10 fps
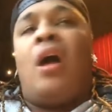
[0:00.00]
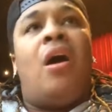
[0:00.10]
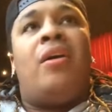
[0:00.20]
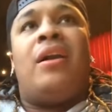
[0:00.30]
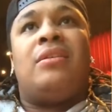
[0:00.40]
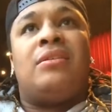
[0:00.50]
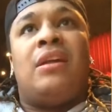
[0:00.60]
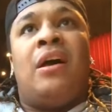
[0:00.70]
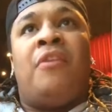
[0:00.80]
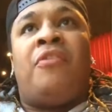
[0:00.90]
all that other
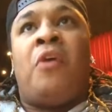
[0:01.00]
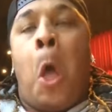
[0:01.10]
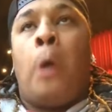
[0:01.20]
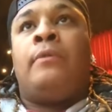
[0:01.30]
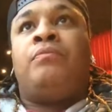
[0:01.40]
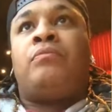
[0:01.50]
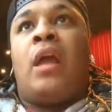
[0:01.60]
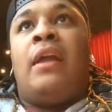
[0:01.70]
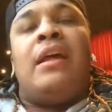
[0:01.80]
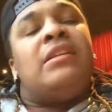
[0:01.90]
stuff,
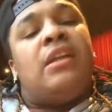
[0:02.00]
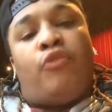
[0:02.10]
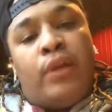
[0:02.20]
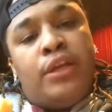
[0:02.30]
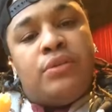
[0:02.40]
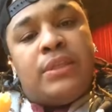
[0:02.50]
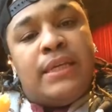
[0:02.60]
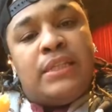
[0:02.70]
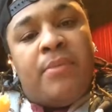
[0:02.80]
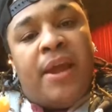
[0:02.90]
and that stuff really used to
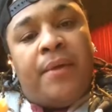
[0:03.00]
get to me.